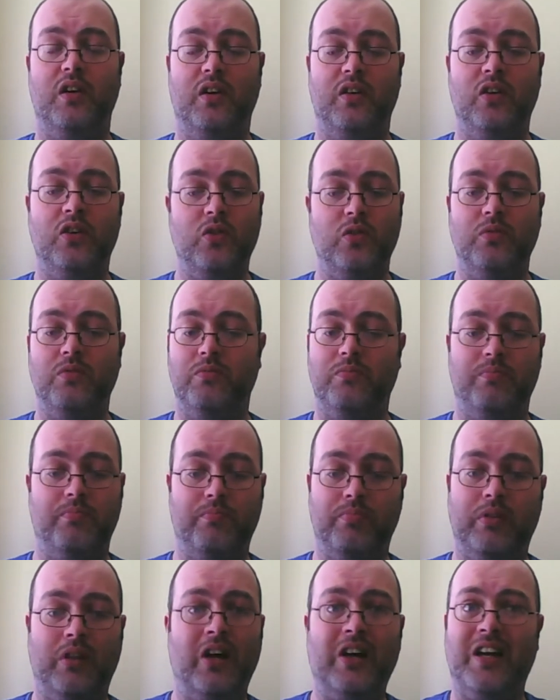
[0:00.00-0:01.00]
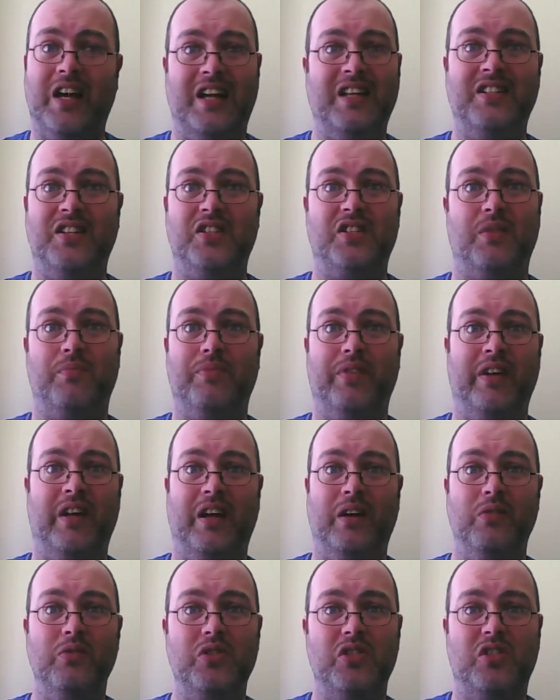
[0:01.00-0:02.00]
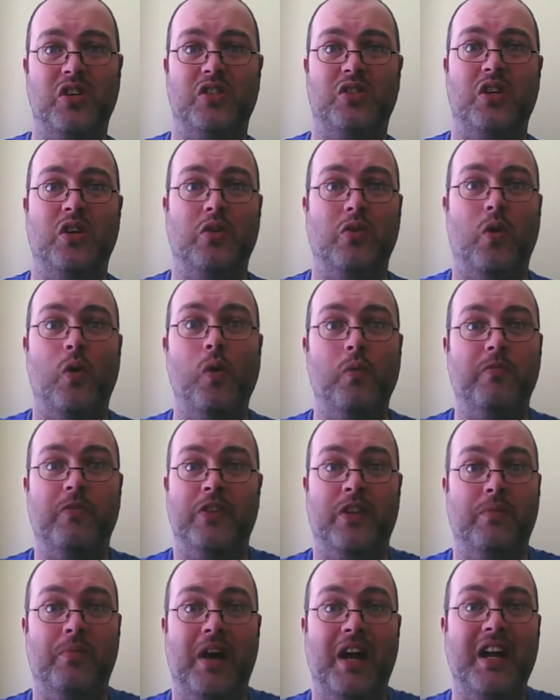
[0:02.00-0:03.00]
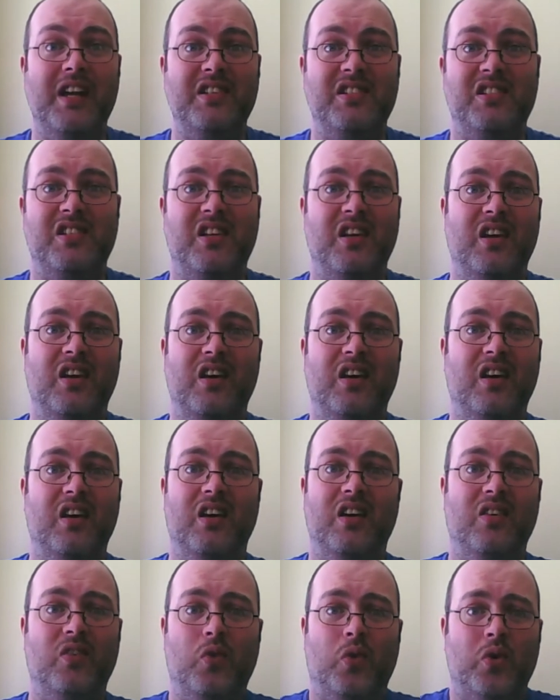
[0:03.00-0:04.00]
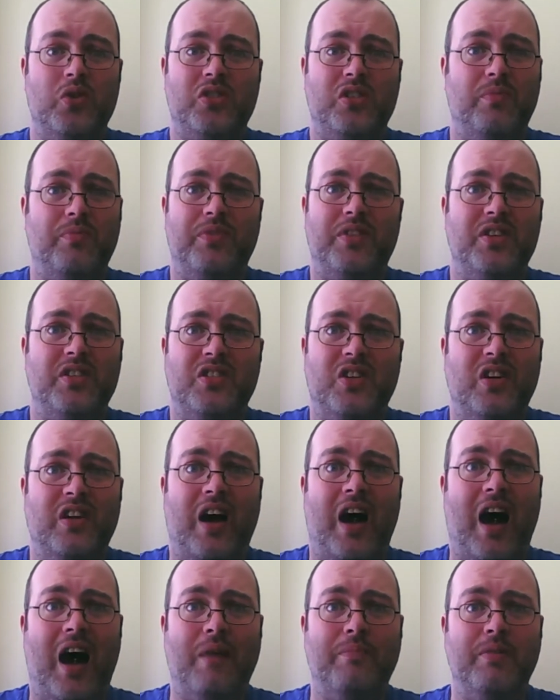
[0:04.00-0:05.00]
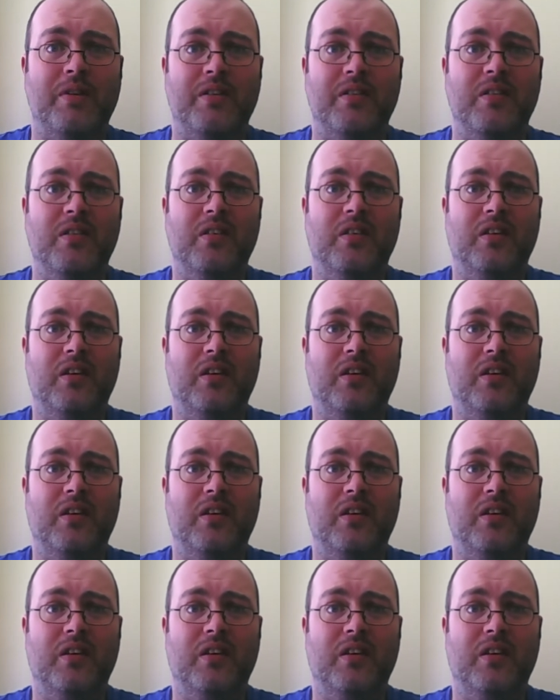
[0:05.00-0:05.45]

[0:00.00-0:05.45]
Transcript: You don't plug it into something else just in hope for the best. Of course something's going to happen.